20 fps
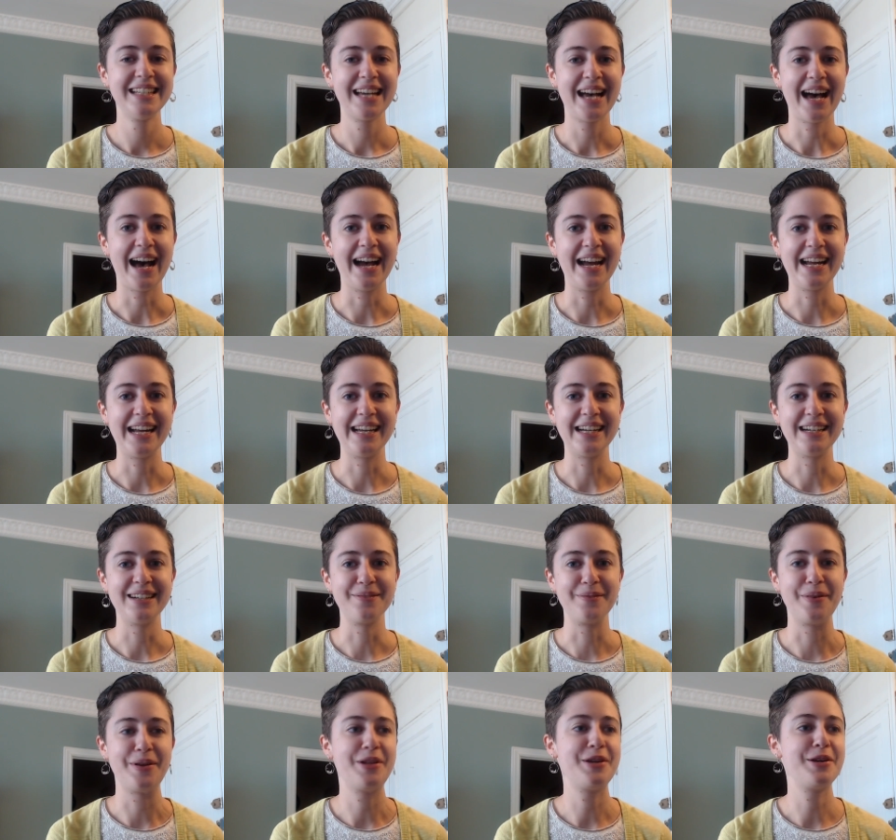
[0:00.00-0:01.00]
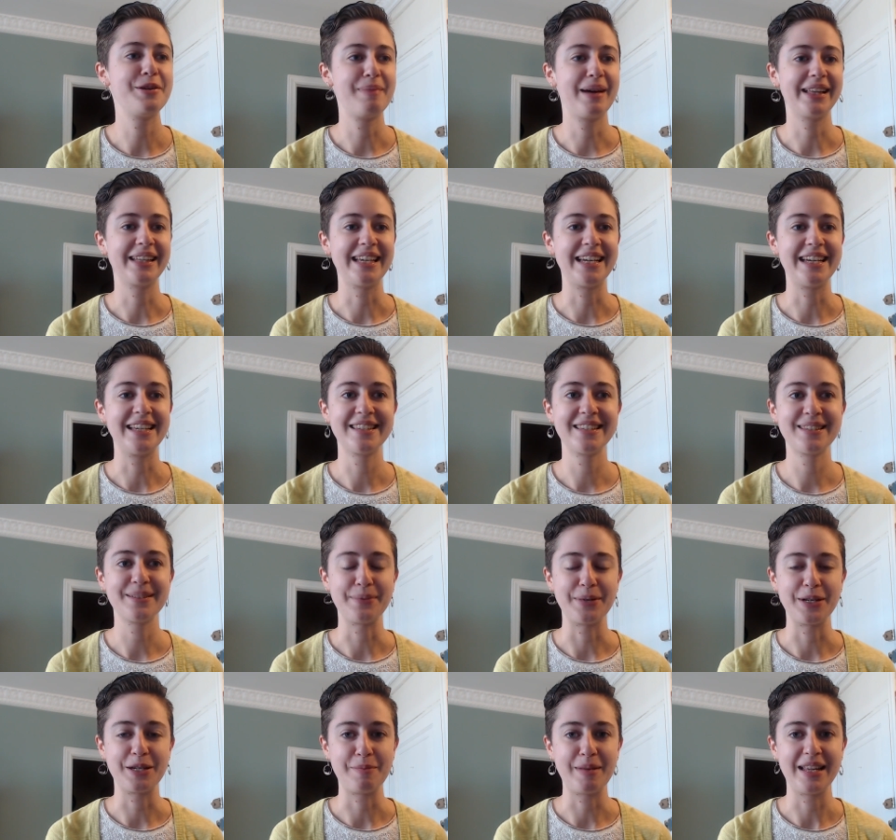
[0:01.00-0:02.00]
I renewed my lease,
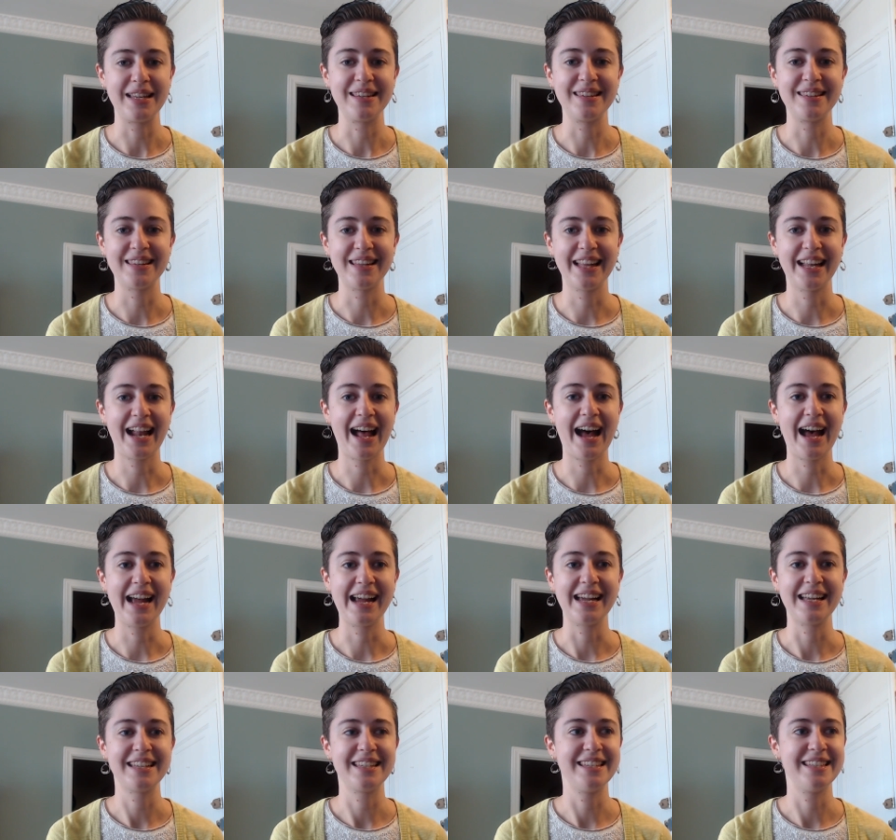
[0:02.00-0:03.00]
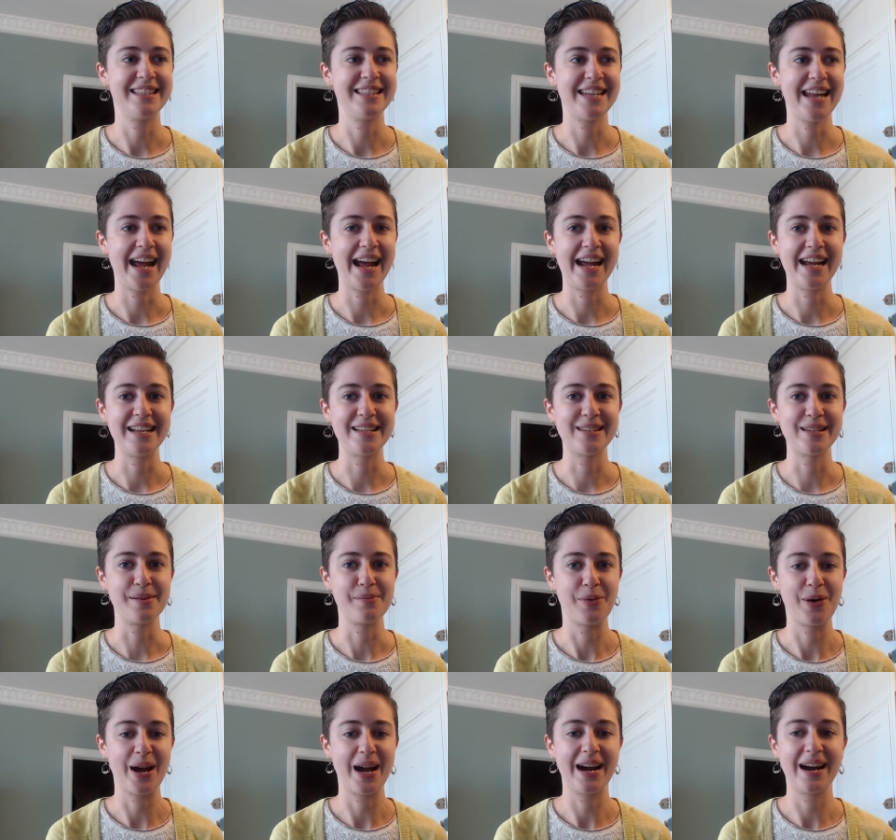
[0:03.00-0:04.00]
which means that I get to stay
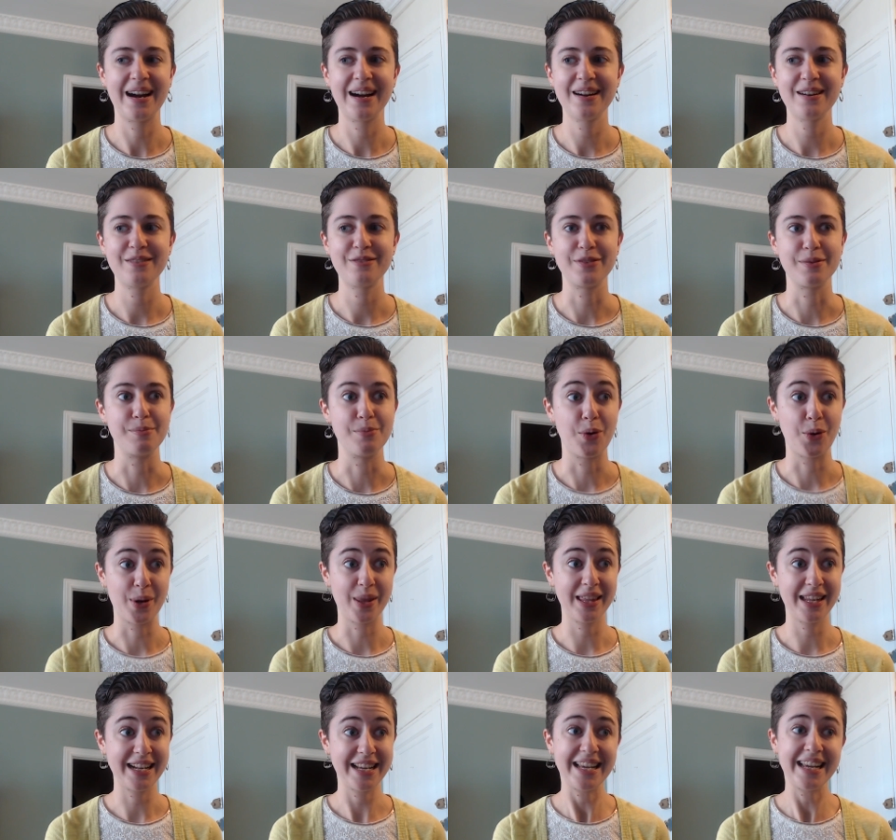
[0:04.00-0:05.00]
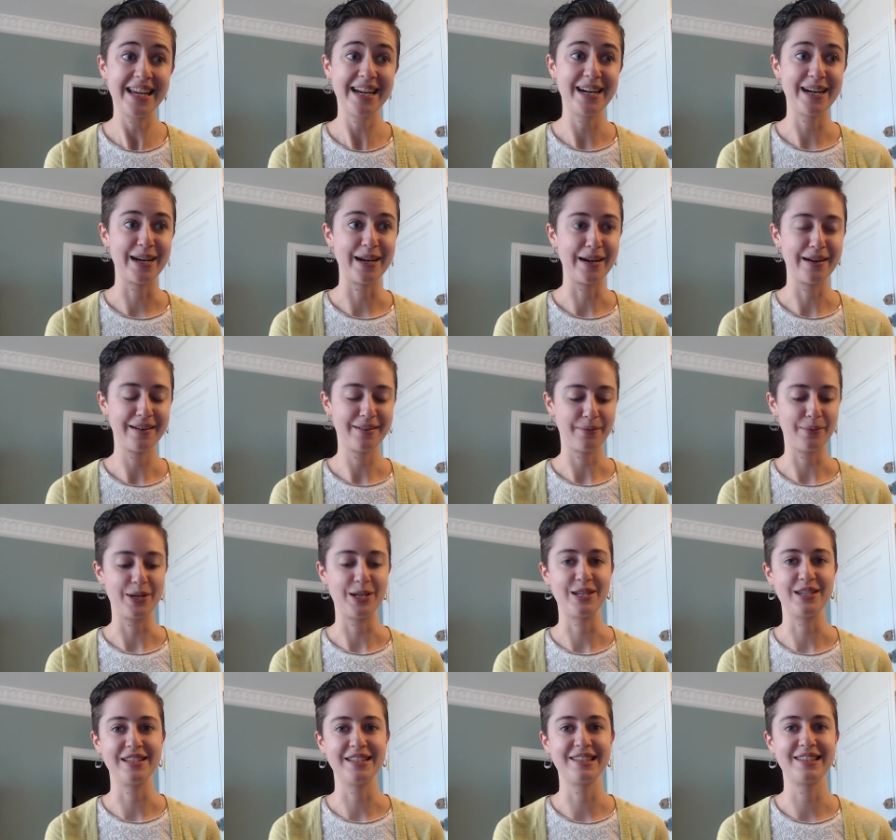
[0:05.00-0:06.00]
somewhere for more than a year, which
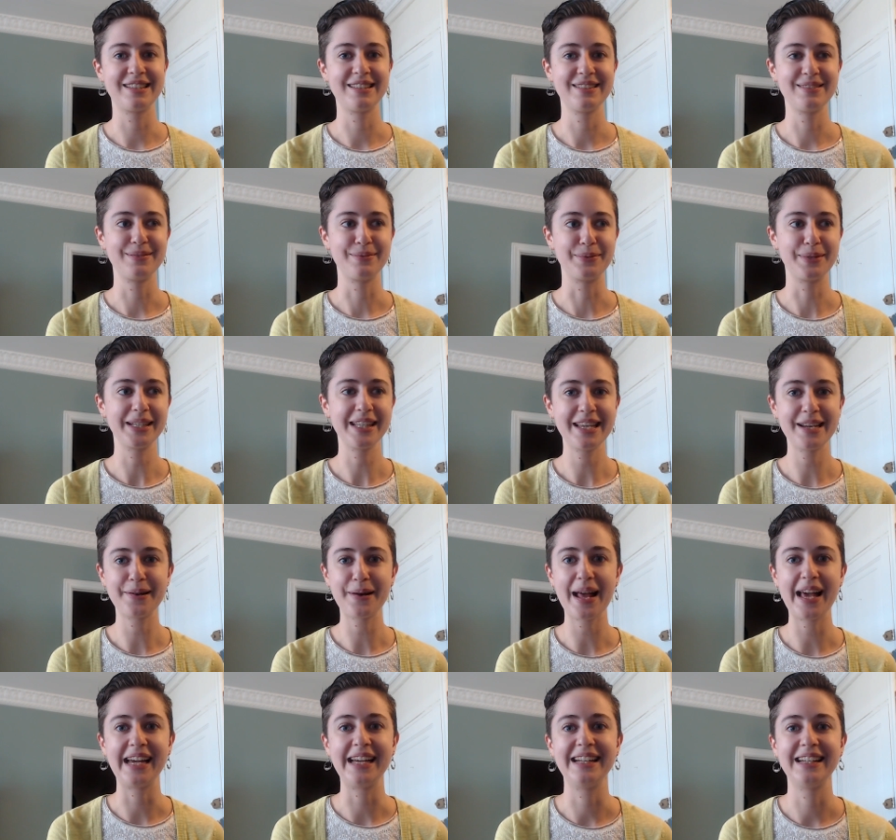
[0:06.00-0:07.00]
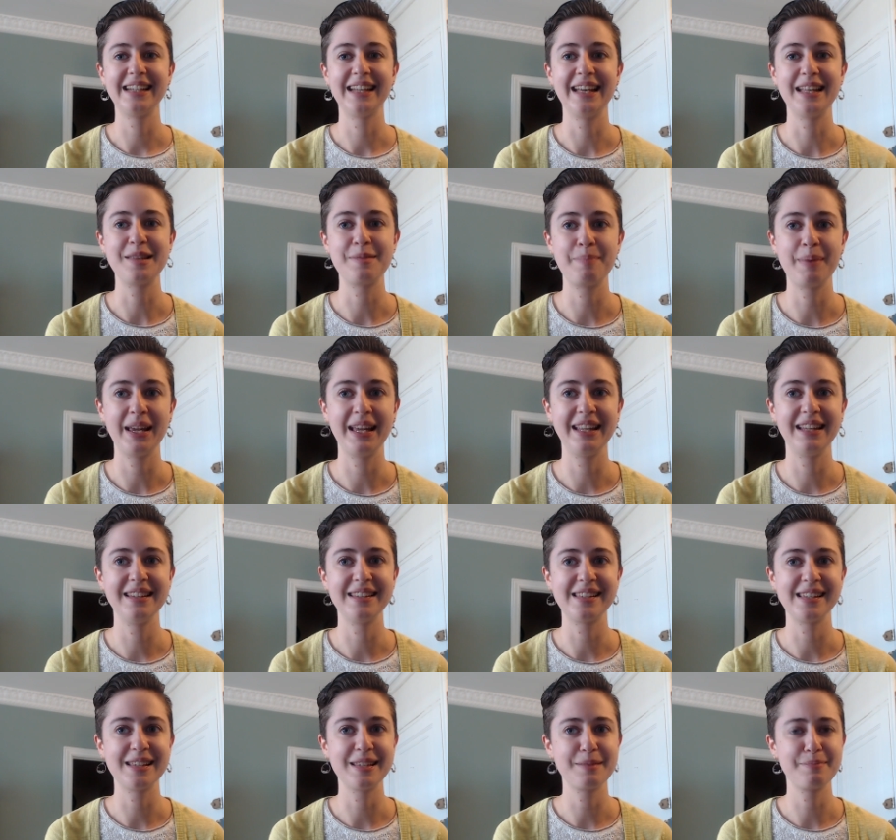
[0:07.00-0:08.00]
is really great. It's been
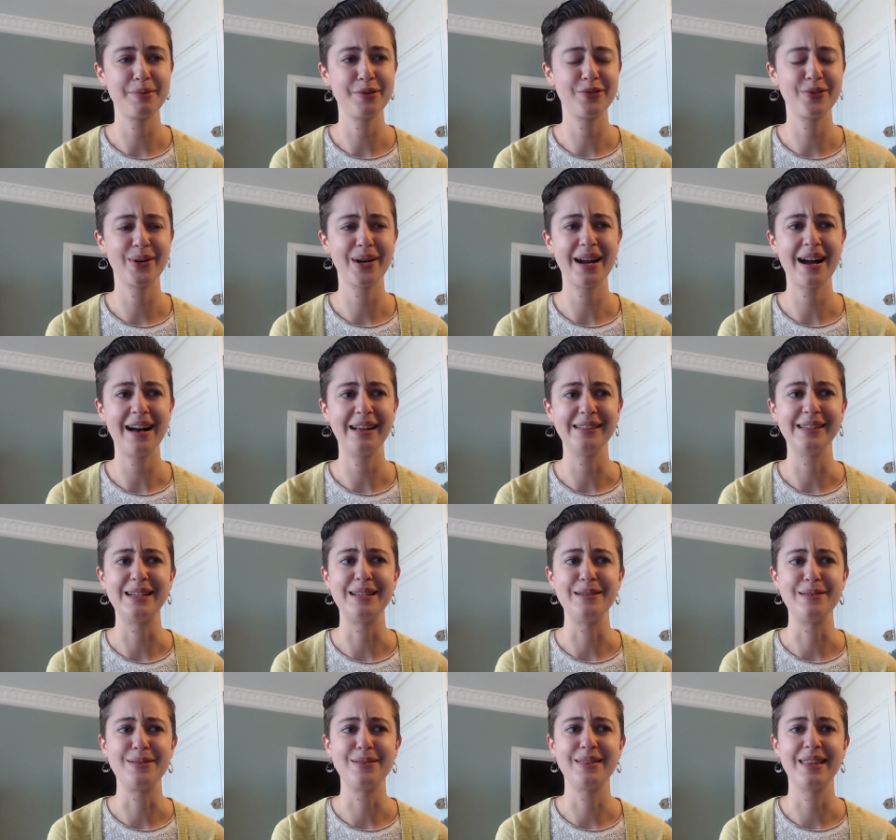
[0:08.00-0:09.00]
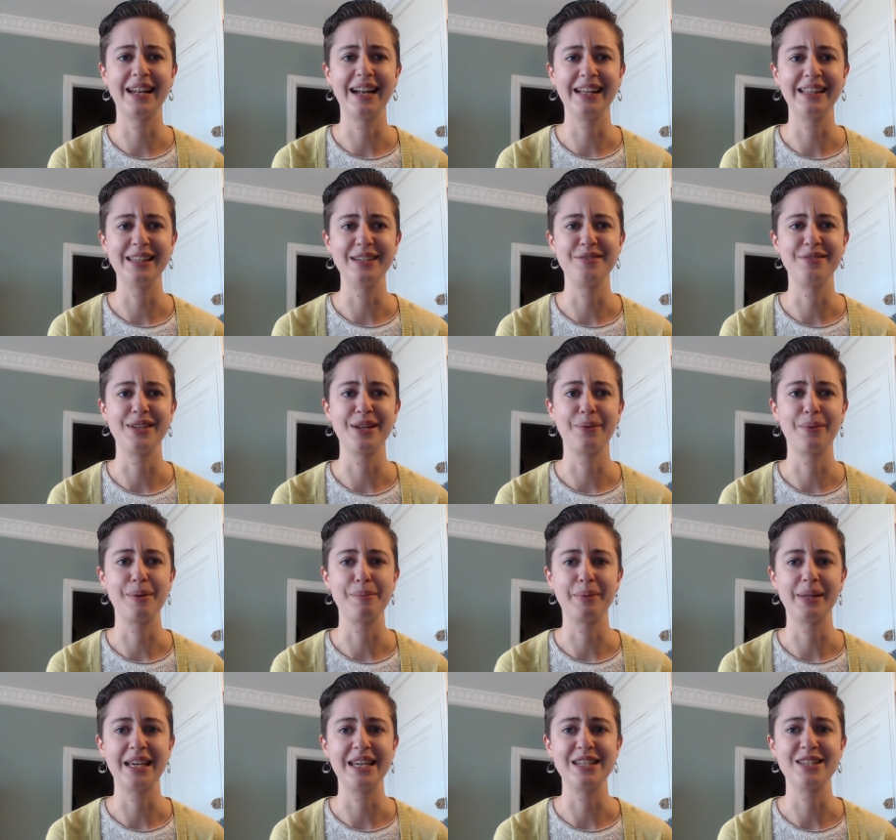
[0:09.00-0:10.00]
since before college that I lived in one
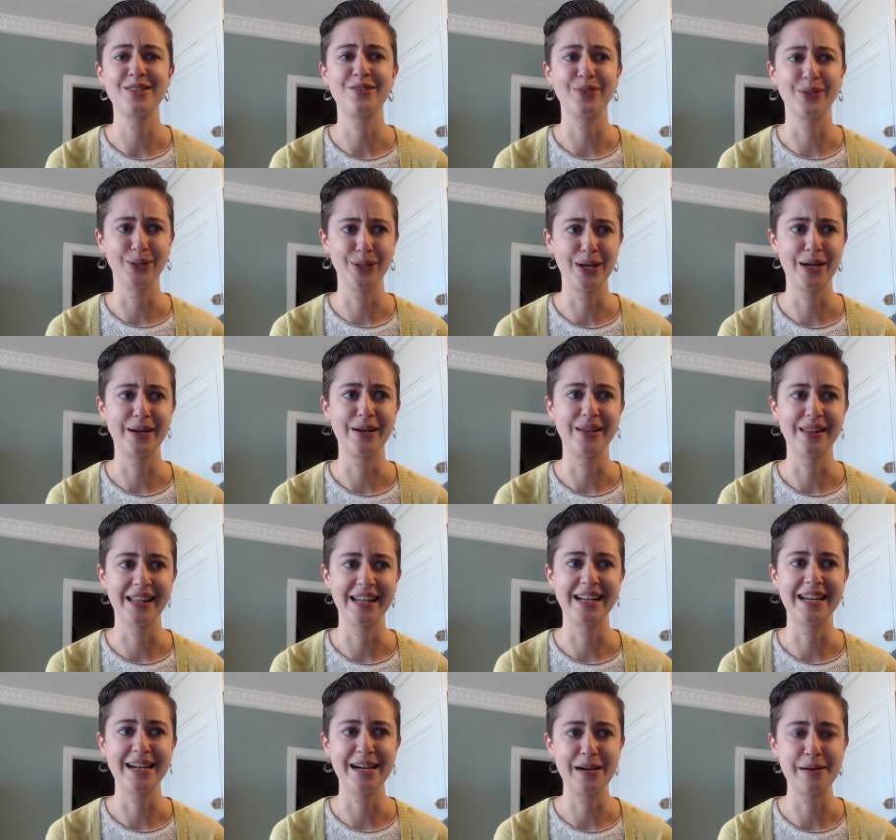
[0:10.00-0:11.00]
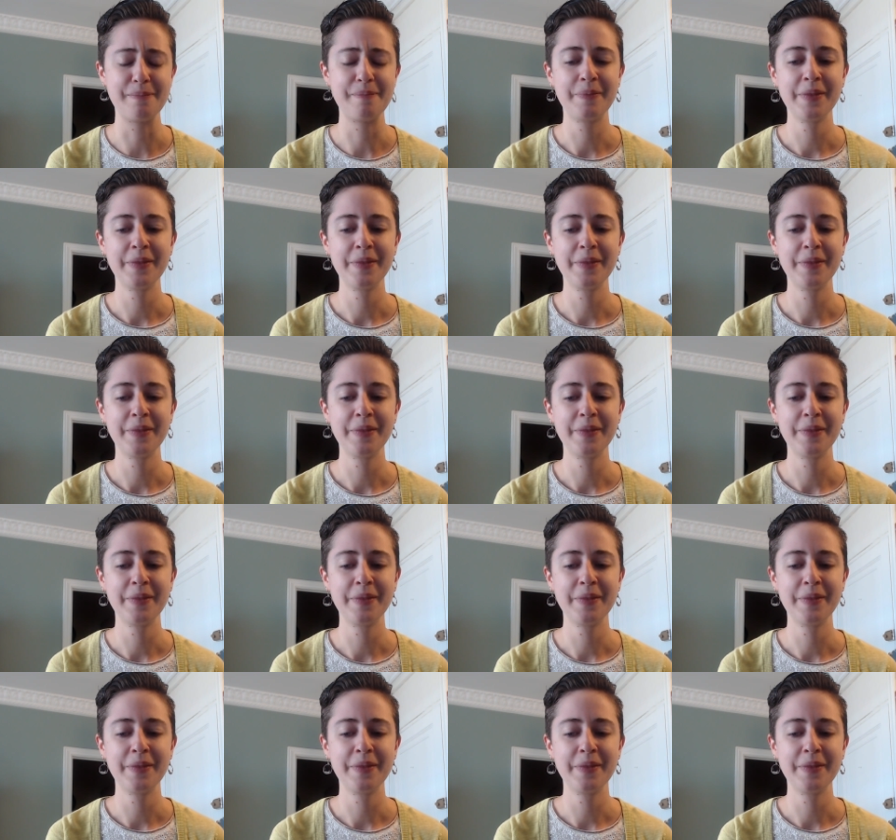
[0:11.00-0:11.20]
place for longer than a year